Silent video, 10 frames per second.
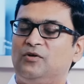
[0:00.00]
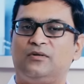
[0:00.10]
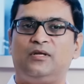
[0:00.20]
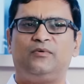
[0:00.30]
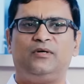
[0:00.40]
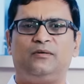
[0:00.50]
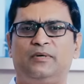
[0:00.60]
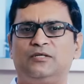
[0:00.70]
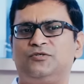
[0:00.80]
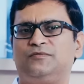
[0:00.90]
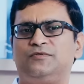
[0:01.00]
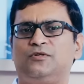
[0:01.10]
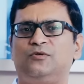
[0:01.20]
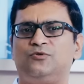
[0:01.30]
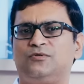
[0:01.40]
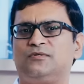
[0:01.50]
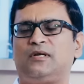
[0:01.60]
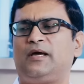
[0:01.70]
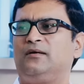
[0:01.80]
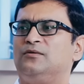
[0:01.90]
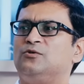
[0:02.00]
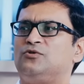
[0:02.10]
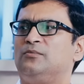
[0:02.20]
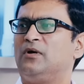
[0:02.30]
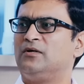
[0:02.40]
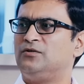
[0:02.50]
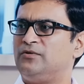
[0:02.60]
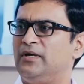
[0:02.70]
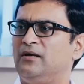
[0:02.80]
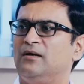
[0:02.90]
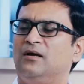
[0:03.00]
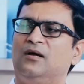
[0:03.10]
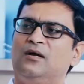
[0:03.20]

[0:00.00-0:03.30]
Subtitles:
They were in a bunch of solutions like condition monitoring